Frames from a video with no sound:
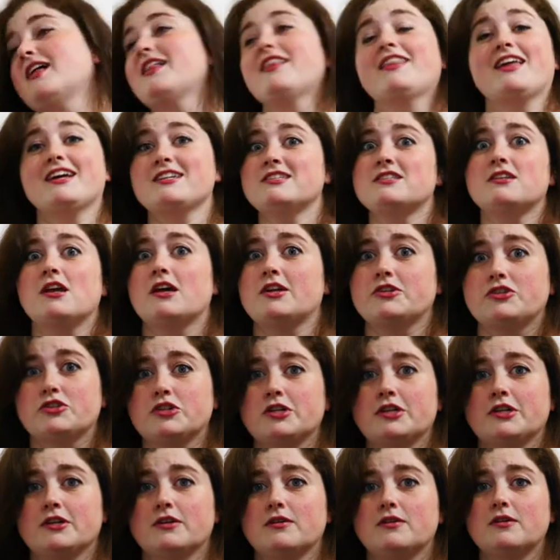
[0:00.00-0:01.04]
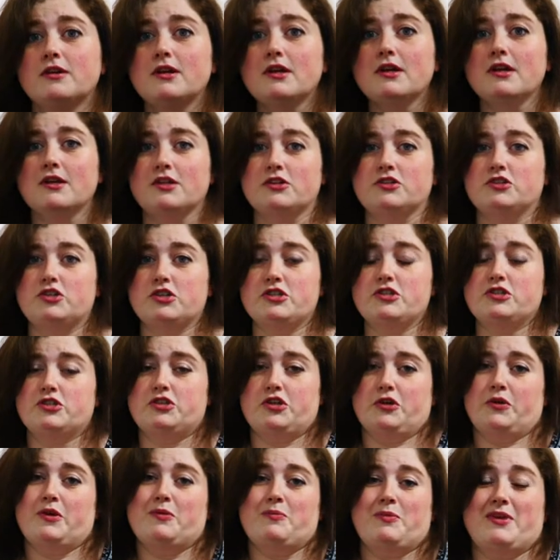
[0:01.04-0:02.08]
That's not true. Just
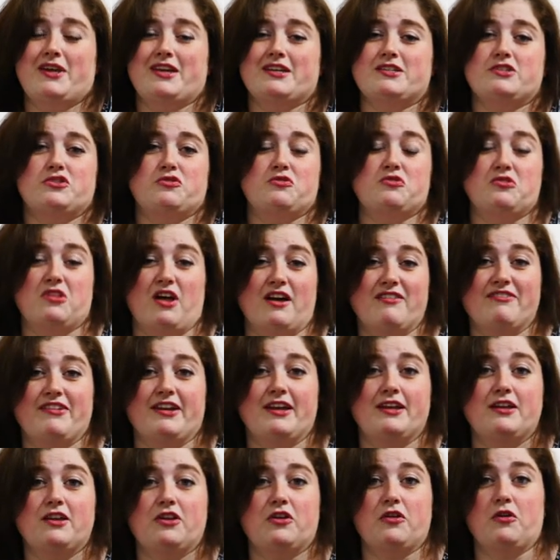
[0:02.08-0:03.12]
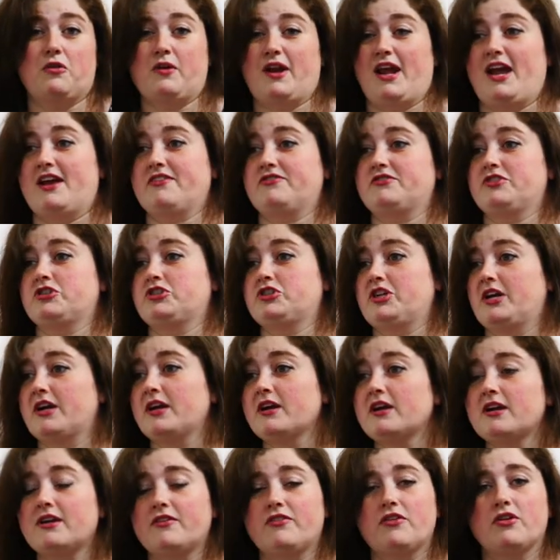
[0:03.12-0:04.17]
do it because you love it. You don't have to share
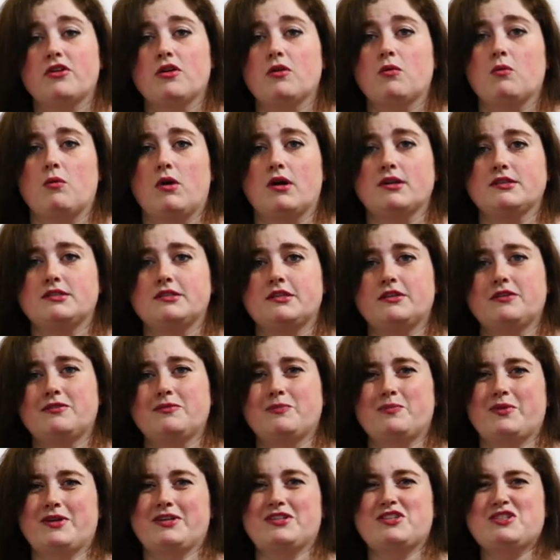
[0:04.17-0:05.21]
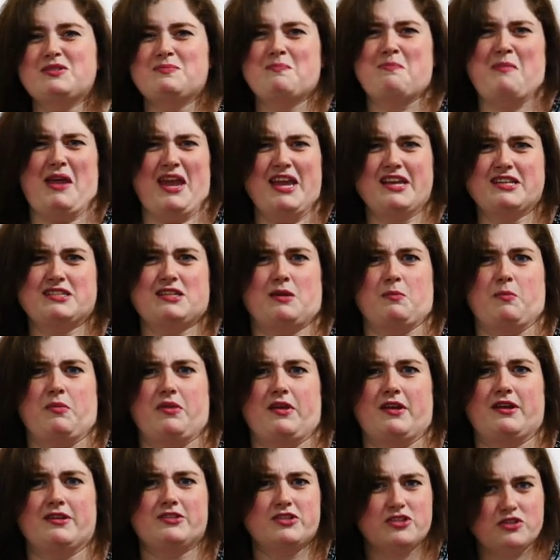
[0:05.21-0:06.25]
it if you don't want to, but just make
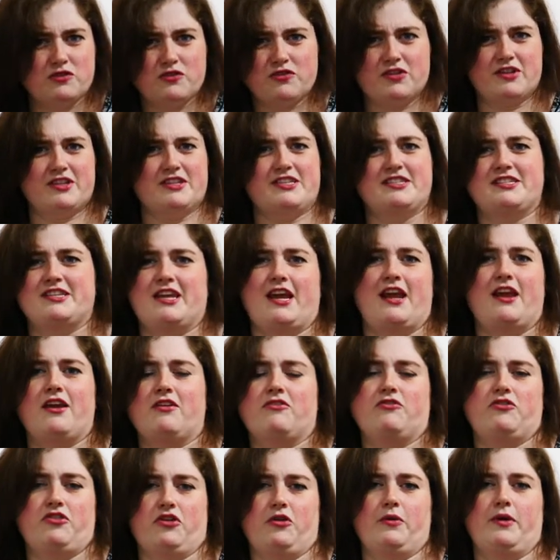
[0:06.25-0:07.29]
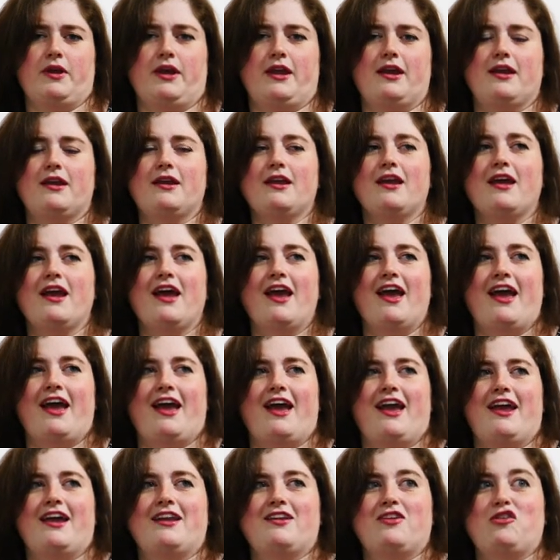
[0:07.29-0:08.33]
something just for the sake of doing it.
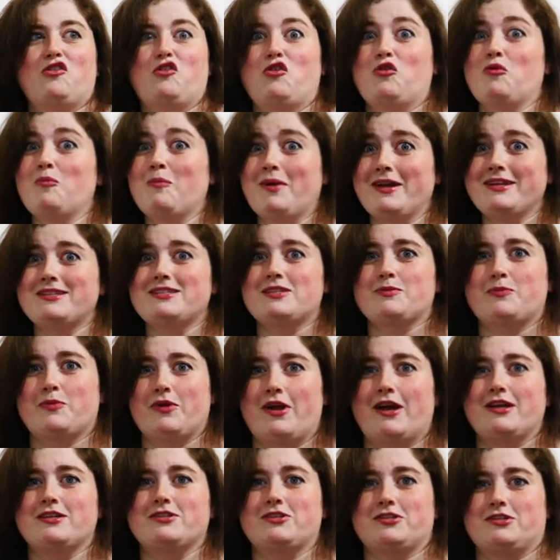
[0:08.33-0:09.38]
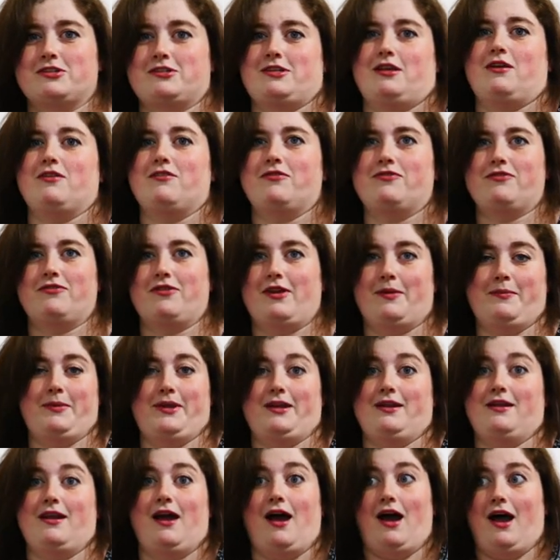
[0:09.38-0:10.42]
And you might surprise yourself. I
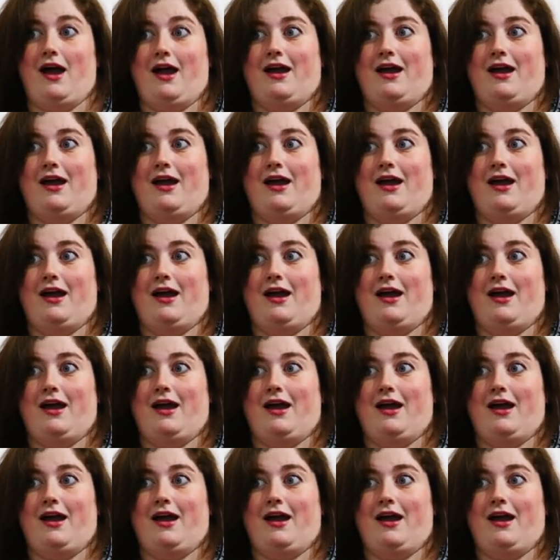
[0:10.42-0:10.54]
mean,